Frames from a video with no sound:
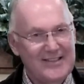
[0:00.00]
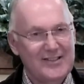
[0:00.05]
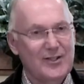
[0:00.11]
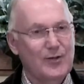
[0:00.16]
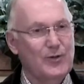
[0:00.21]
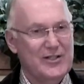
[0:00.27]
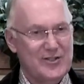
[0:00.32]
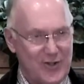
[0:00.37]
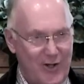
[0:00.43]

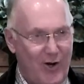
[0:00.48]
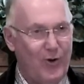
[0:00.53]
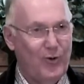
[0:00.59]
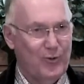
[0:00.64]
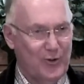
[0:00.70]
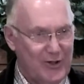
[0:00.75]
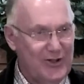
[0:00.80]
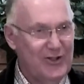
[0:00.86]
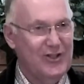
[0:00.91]
So it's
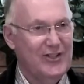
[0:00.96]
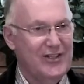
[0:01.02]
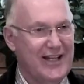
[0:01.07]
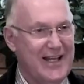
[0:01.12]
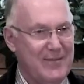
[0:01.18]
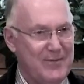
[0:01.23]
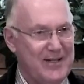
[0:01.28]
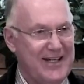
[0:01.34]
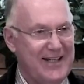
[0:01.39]
all good.
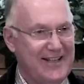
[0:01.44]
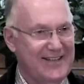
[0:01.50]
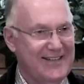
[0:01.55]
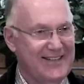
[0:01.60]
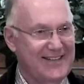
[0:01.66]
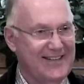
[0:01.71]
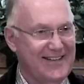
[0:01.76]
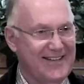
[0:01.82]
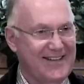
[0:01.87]
Amen.
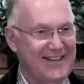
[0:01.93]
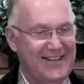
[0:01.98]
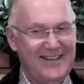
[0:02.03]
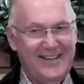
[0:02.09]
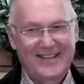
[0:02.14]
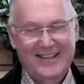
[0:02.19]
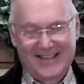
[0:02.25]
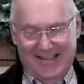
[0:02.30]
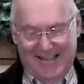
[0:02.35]

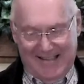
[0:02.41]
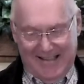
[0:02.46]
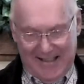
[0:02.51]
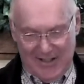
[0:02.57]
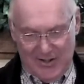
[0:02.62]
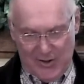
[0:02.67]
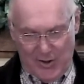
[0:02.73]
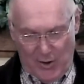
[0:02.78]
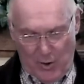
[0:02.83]

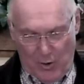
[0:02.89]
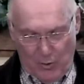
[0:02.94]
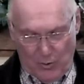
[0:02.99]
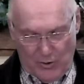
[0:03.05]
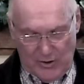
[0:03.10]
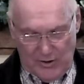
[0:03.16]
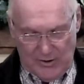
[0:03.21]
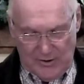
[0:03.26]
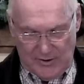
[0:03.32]
It is
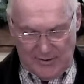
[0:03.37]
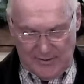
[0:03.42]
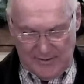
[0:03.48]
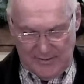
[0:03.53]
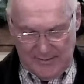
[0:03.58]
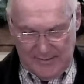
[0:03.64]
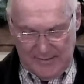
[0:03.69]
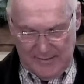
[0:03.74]
all good.